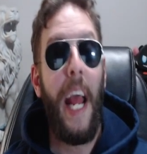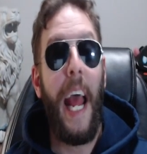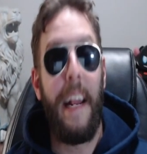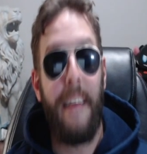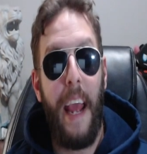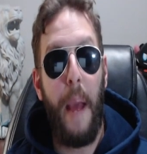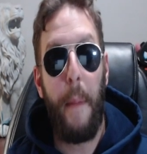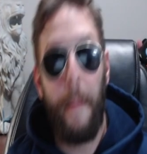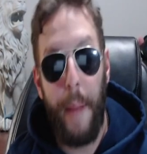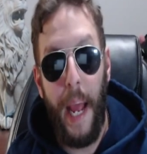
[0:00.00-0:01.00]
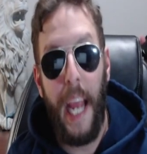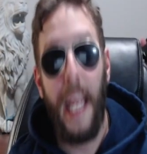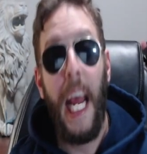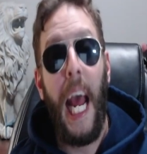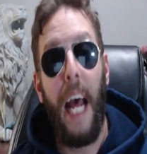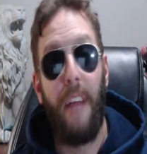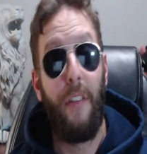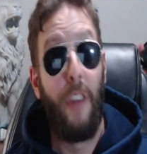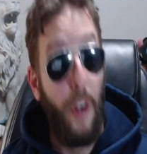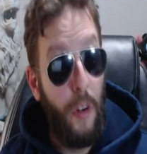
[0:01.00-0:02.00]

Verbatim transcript: And Tampa Bay, as